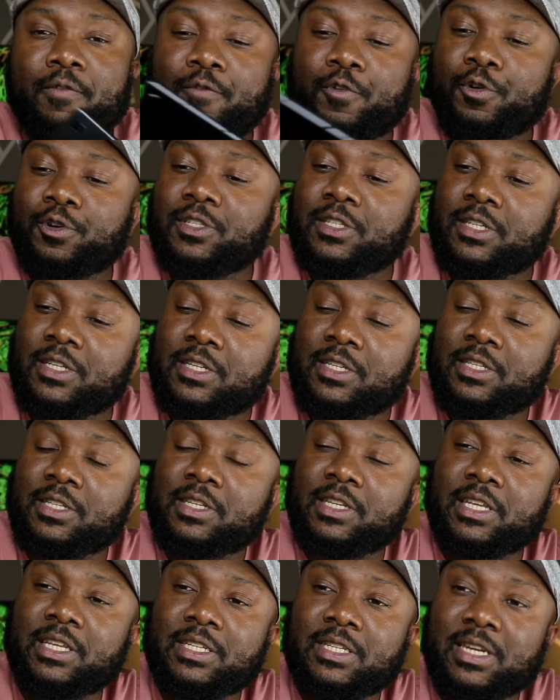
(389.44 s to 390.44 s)
versus
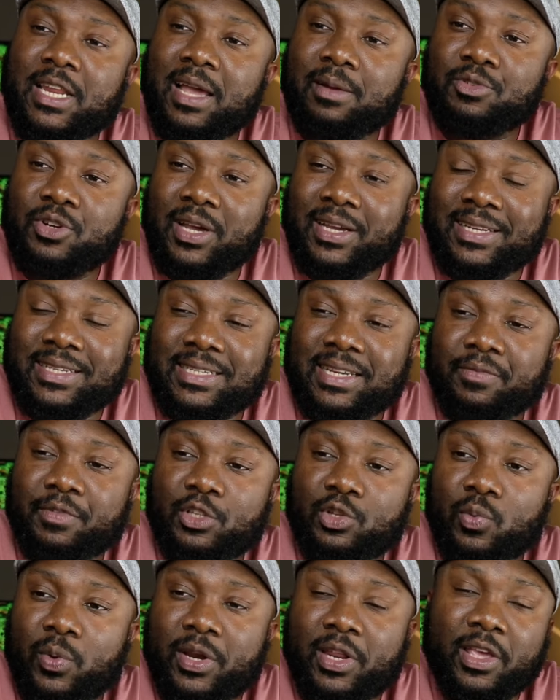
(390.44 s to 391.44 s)
the Snapdragon
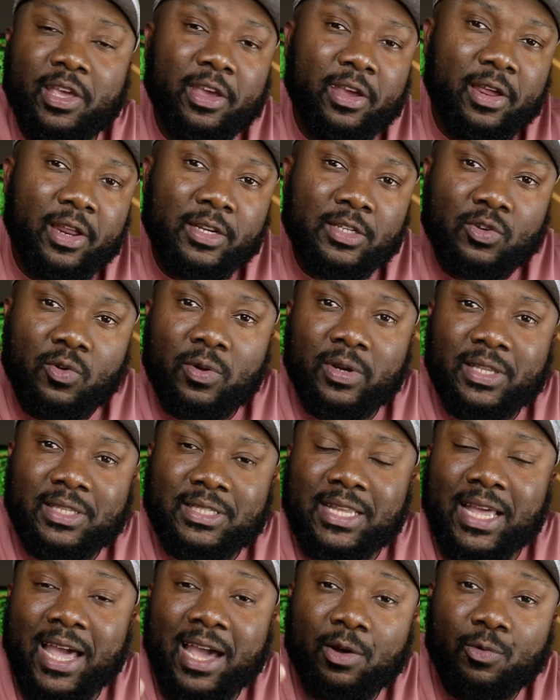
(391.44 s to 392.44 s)
720 here is only
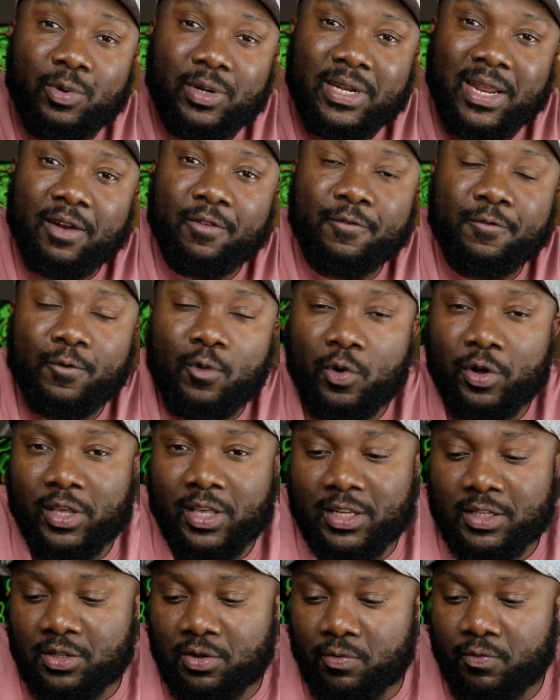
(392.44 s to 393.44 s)
tagged with that 4
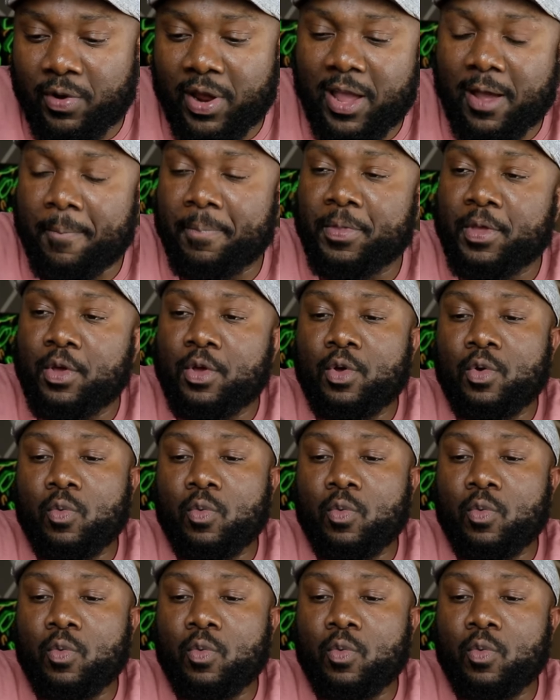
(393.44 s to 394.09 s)
gigs of RAM